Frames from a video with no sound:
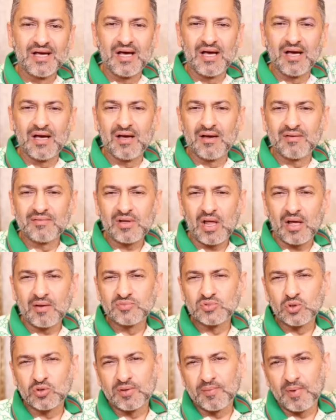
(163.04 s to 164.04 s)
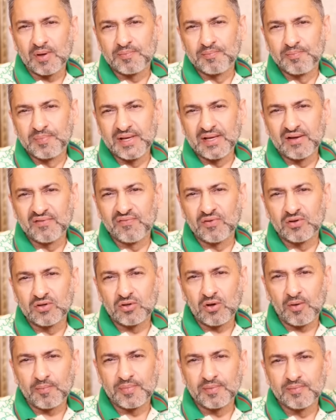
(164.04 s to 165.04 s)
Now I'm talking about bigger
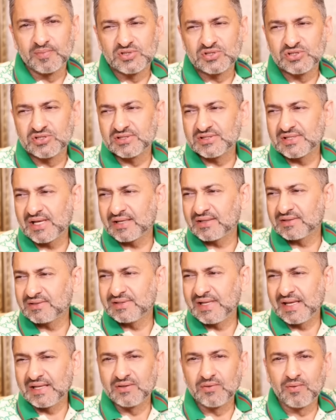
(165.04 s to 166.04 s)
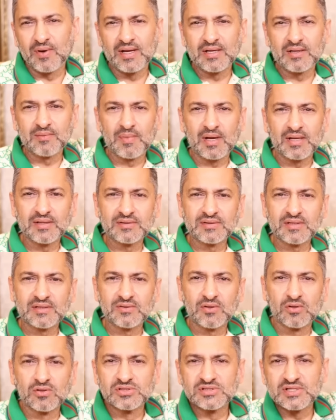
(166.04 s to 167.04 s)
photocopy machines like 10 grand a month,
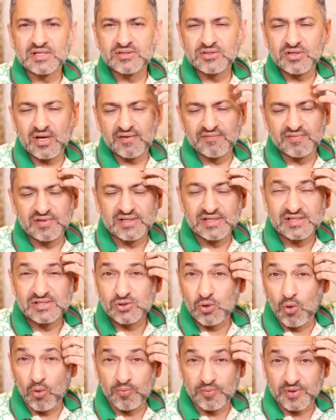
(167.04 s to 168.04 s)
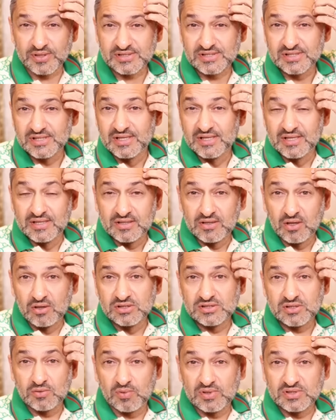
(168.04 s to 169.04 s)
and those that you have in these corporates.
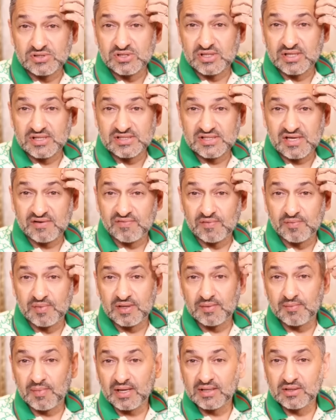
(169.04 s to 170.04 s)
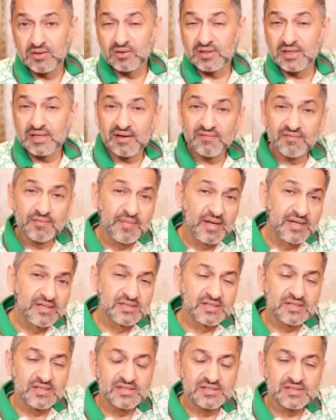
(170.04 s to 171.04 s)
Those are ones you can save a bit of money on and have a
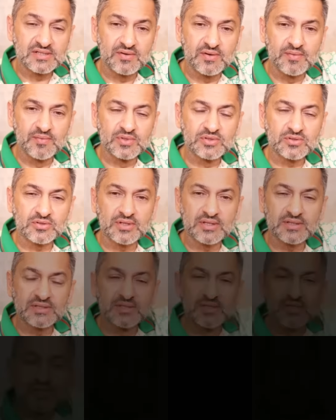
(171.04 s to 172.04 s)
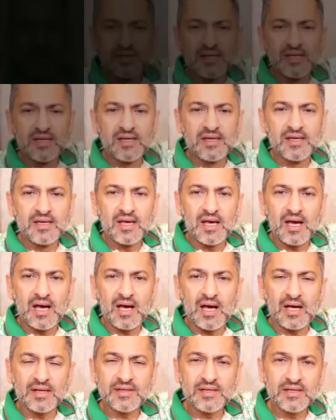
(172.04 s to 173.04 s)
maintenance agreement on it. The
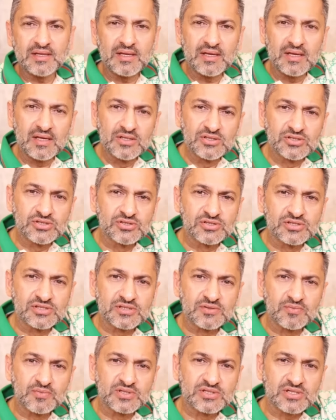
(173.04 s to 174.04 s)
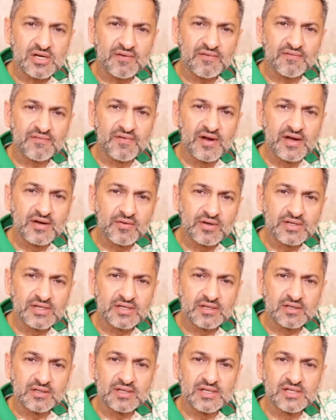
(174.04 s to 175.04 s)
other issues which are very
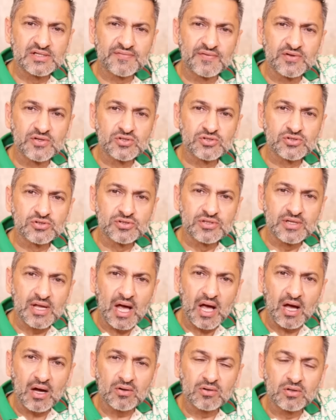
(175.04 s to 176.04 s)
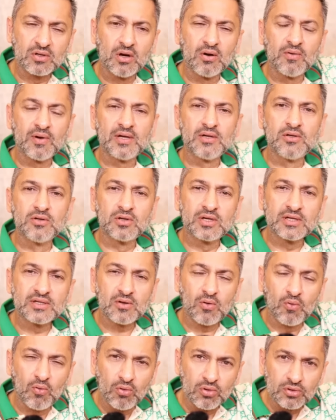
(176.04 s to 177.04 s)
critical is for you to now go and look at
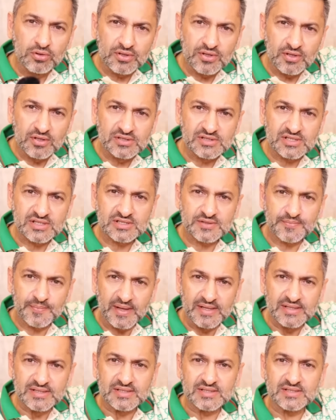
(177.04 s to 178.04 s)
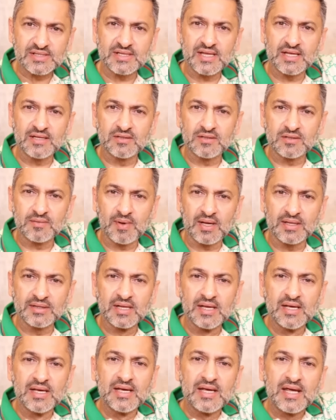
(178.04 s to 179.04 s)
all of those expenses at the end of the
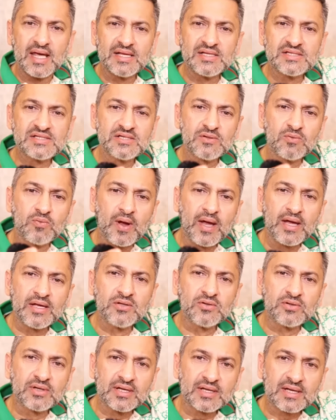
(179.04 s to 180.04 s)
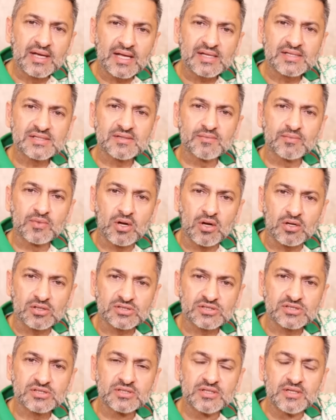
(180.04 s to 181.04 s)
month and see where you can cut some
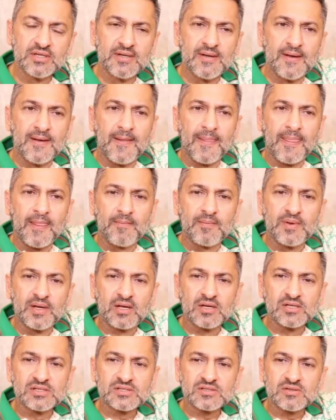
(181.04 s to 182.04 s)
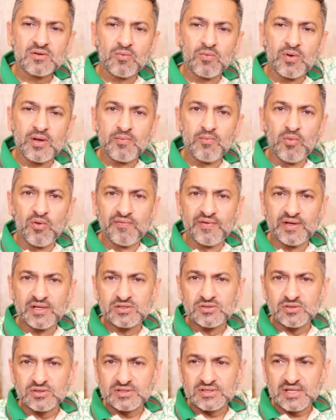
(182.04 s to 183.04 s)
costs, because we're moving
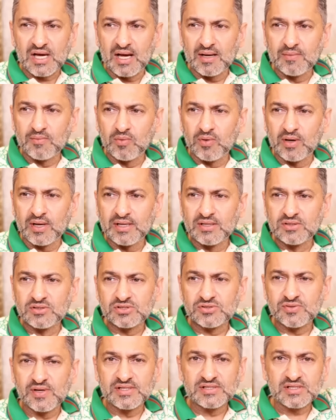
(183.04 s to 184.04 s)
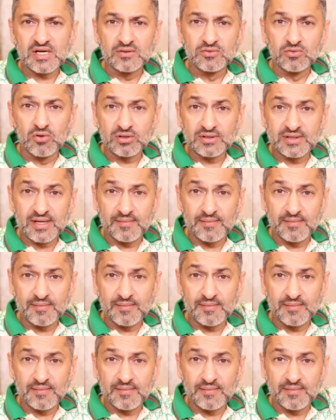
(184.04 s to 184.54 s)
to a time where interest rates are not